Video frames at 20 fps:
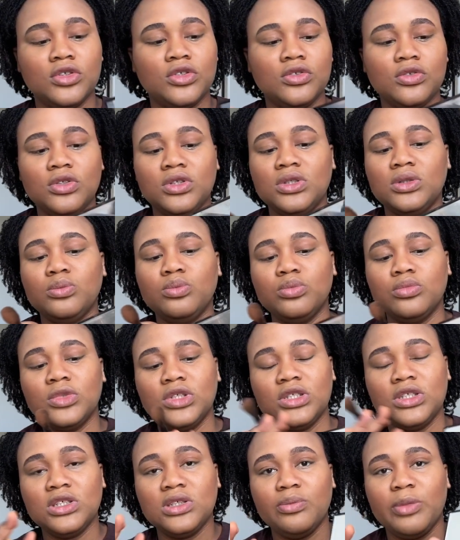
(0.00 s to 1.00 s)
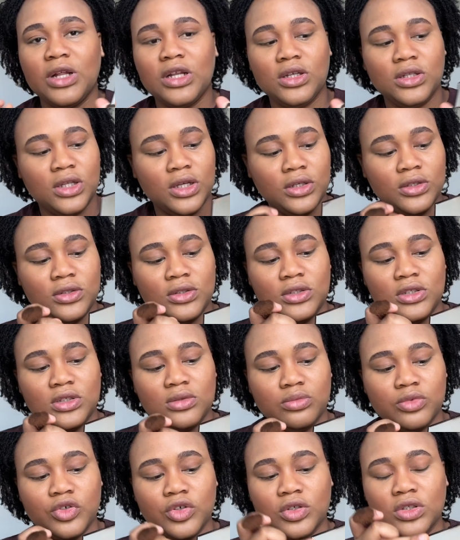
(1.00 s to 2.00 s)
So this is palette I use. This is
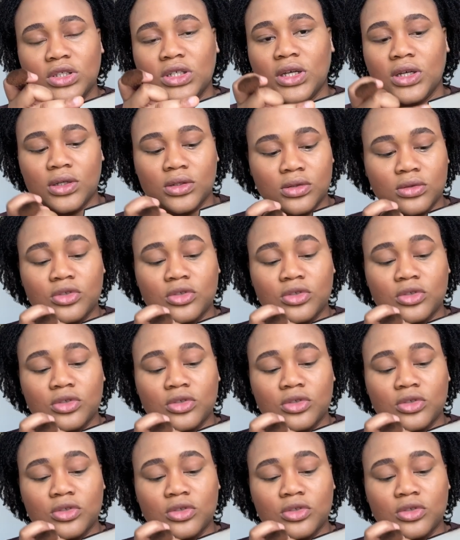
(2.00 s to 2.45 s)
bronzer.